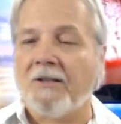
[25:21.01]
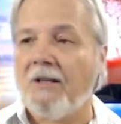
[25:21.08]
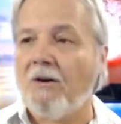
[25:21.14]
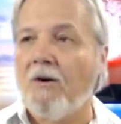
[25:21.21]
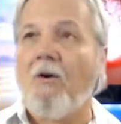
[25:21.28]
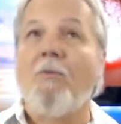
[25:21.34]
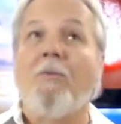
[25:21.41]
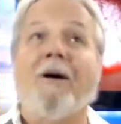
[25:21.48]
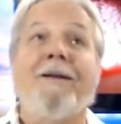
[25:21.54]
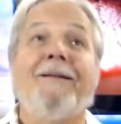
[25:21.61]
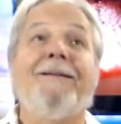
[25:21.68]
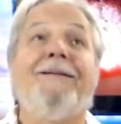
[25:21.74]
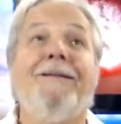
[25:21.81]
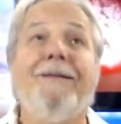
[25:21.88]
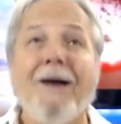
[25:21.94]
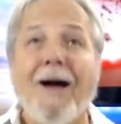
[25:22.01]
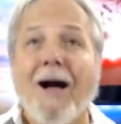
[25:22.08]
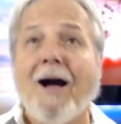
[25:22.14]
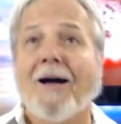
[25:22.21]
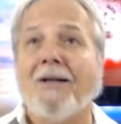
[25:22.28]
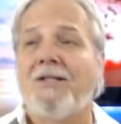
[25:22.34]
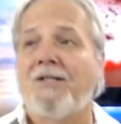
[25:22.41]
oh my
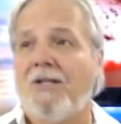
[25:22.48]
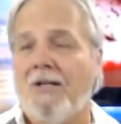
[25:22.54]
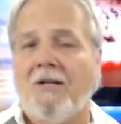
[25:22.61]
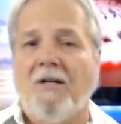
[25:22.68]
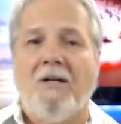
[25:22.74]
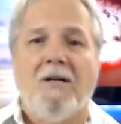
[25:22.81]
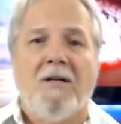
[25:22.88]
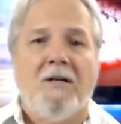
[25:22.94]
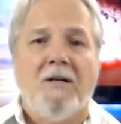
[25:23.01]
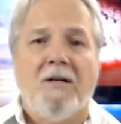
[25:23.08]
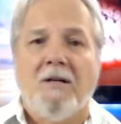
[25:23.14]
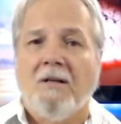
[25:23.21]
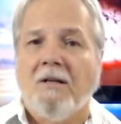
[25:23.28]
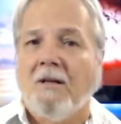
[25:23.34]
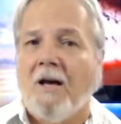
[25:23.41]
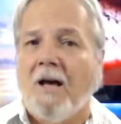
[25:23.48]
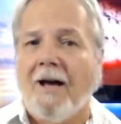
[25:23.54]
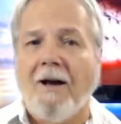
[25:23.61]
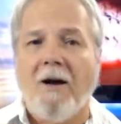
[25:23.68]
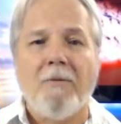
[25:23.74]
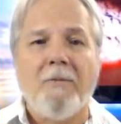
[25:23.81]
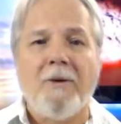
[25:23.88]
gosh, how
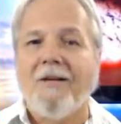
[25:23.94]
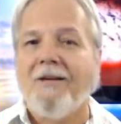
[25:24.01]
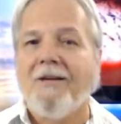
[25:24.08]
many